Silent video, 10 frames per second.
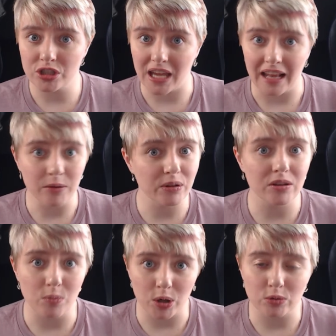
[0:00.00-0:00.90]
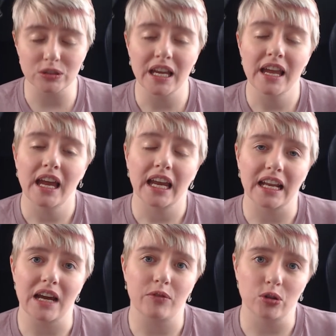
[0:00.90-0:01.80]
it anywhere in the world, can
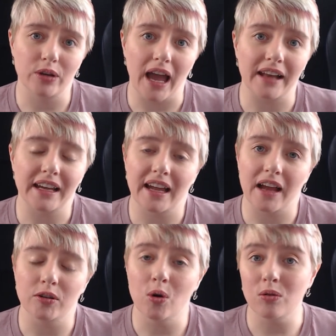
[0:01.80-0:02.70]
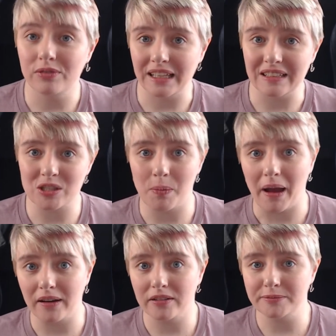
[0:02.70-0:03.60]
have a look at it and hopefully
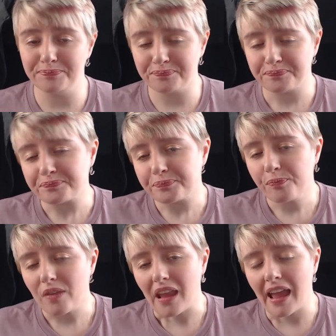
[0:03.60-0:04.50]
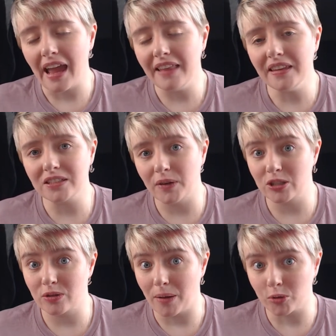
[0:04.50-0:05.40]
inspire them. In this
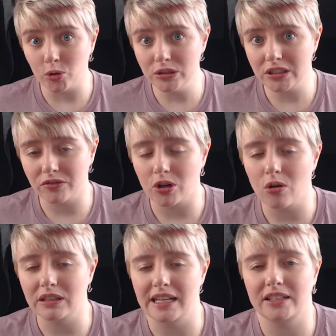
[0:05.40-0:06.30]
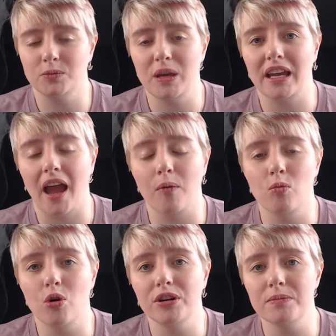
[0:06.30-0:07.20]
video that I'm going to record next week, I
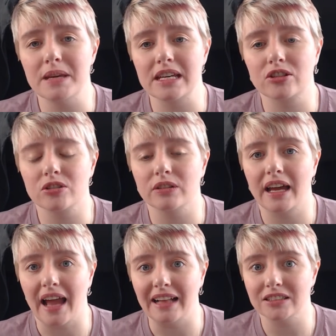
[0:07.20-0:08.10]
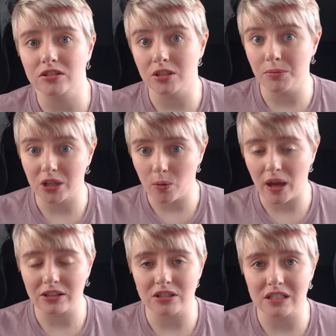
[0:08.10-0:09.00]
want to make sure I answer some of the
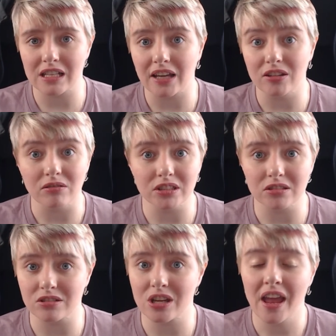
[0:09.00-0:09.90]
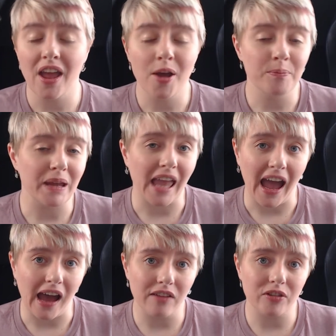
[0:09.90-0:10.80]
questions that youngsters might
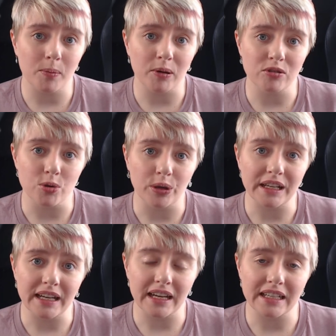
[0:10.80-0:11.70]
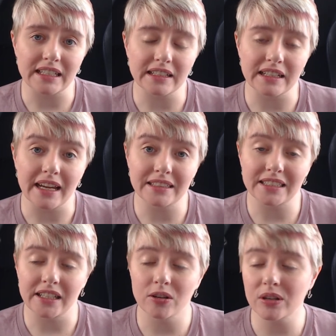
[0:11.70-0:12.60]
have about joining a career in
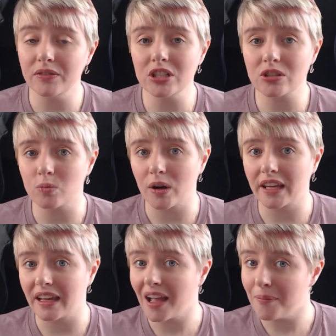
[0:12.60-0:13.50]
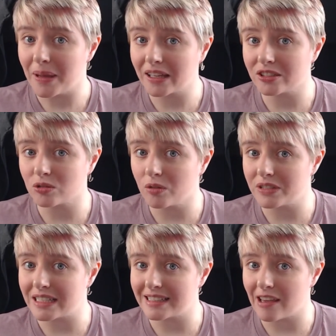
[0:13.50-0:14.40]
IT or even just working at Microsoft
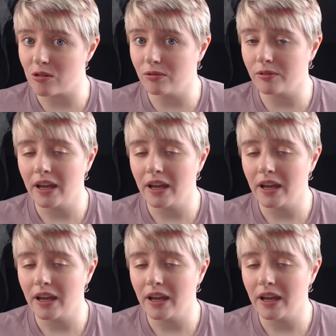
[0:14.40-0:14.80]
itself.